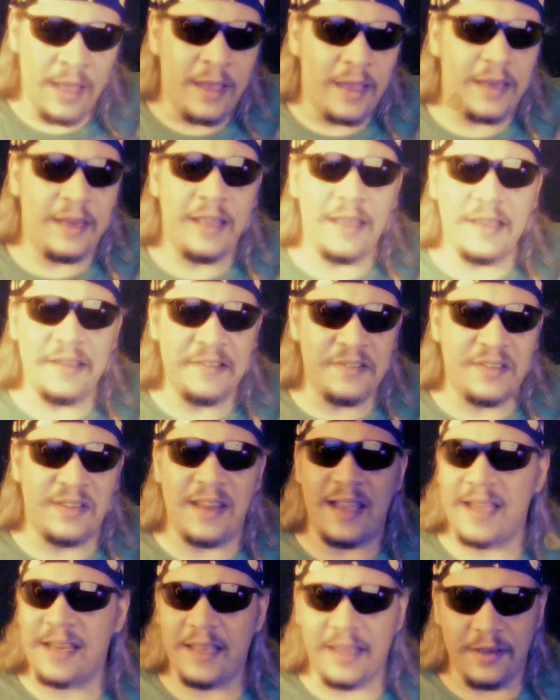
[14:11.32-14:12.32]
and he is
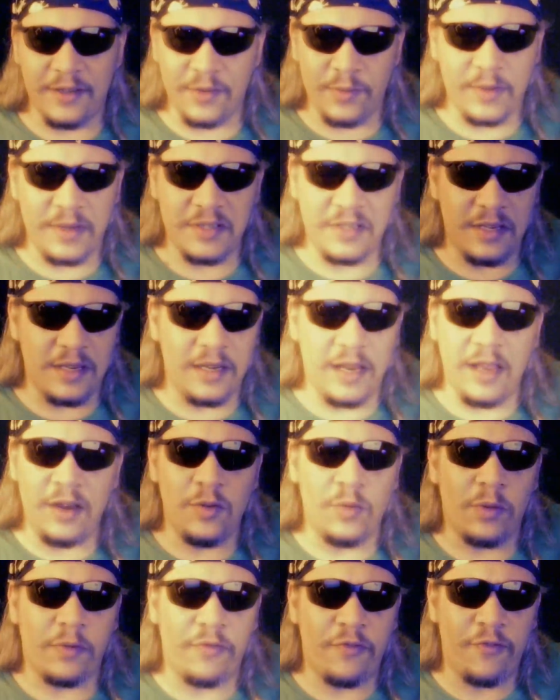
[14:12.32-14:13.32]
not interested in
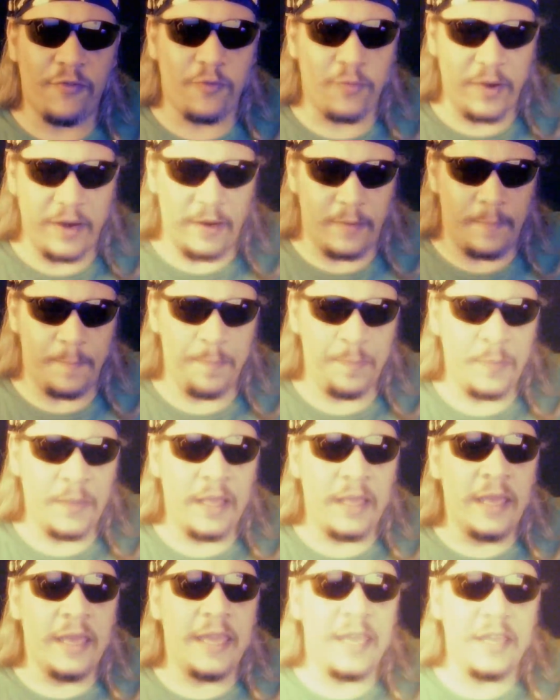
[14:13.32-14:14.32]
your freedom.
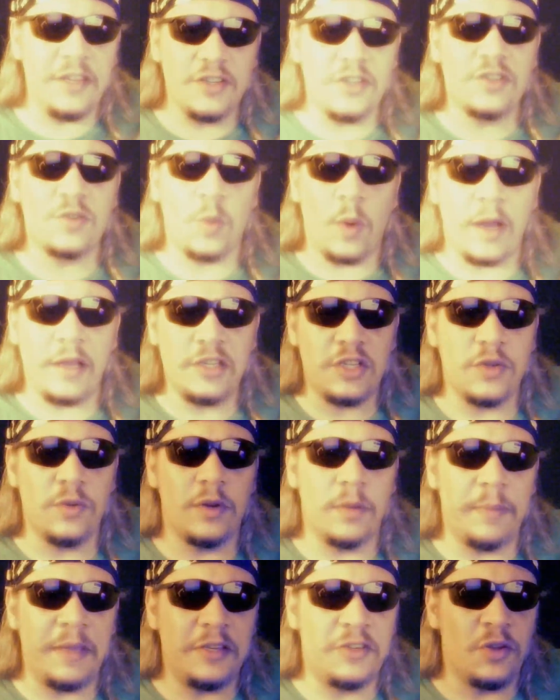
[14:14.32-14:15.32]
He just wants you
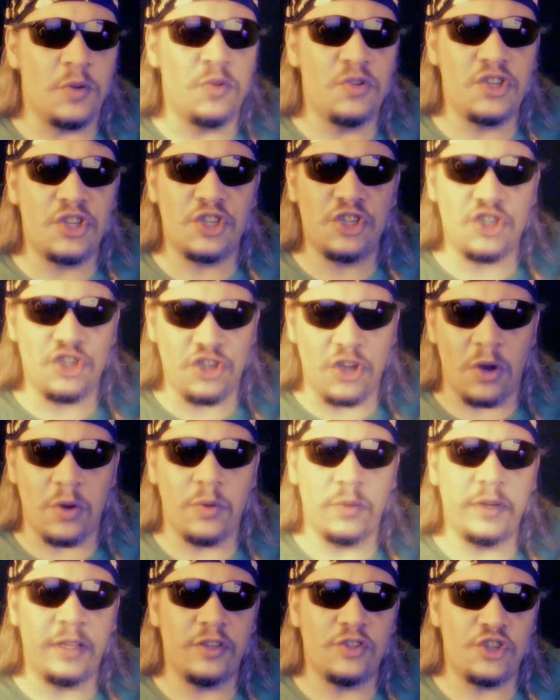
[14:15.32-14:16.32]
to be too
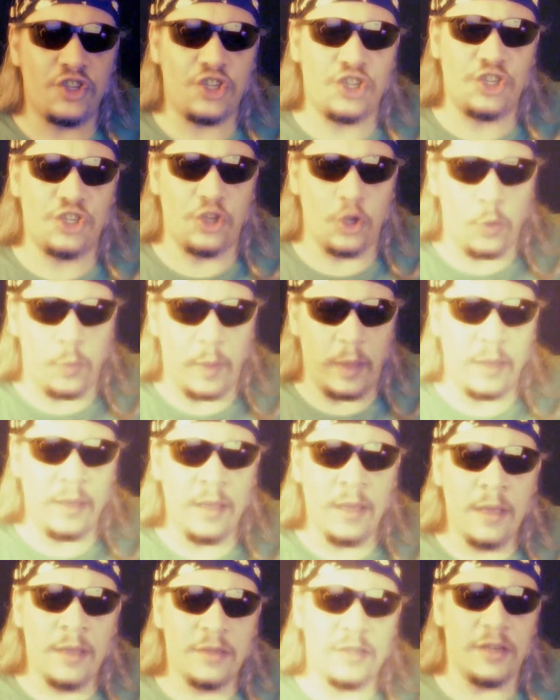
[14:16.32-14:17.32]
stoned and stupid
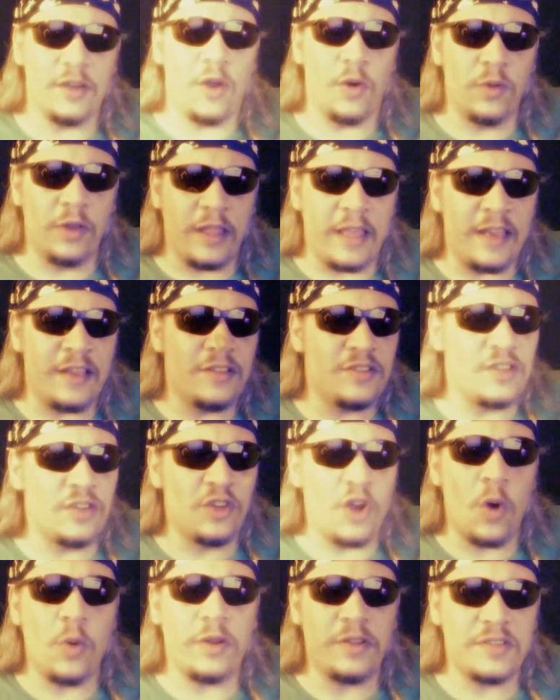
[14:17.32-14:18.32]
to
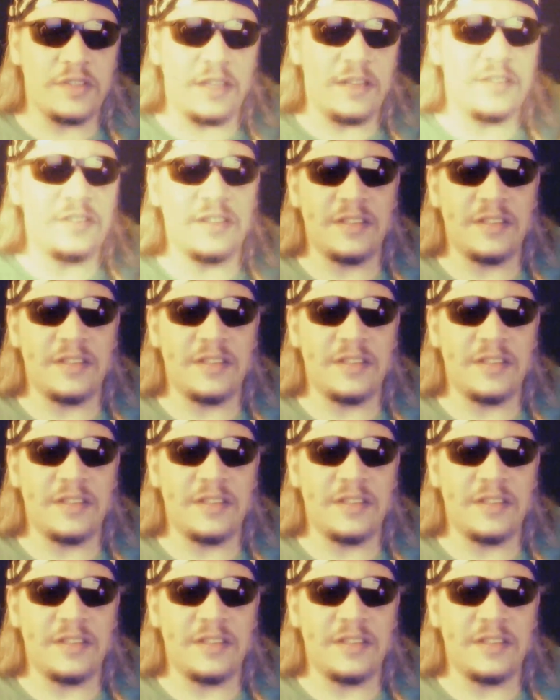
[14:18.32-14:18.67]
notice that his